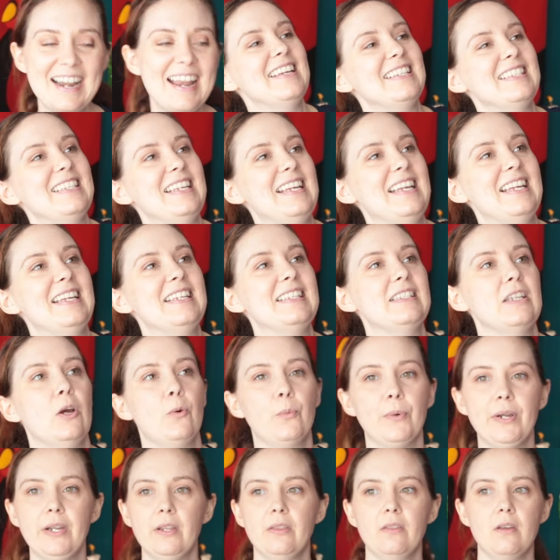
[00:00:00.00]
This is a
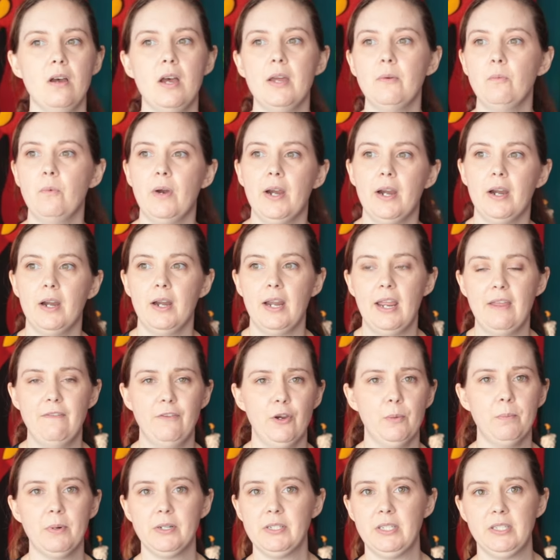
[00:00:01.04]
readathon where if
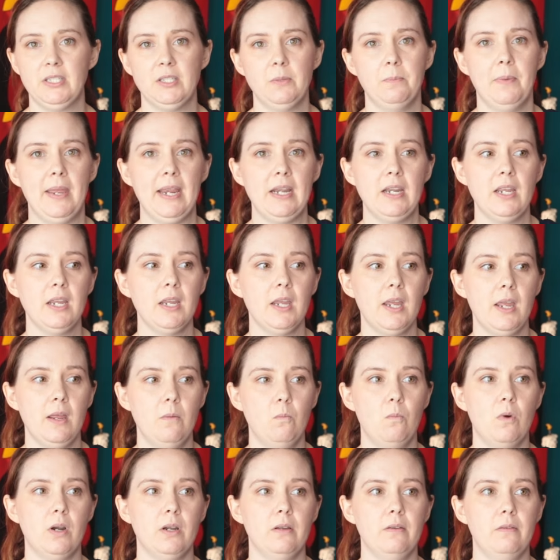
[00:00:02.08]
you're participating
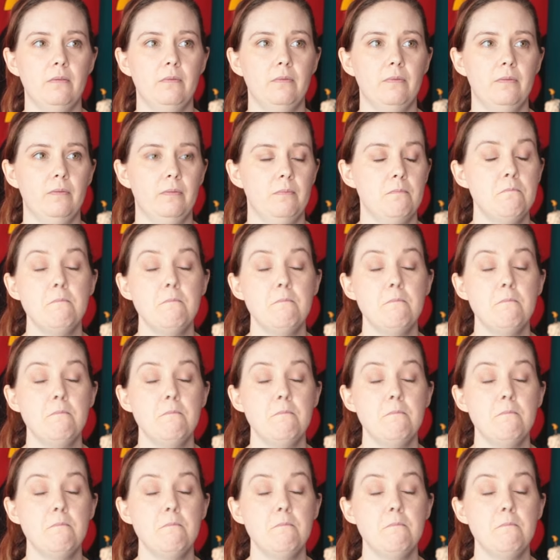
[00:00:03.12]
in one of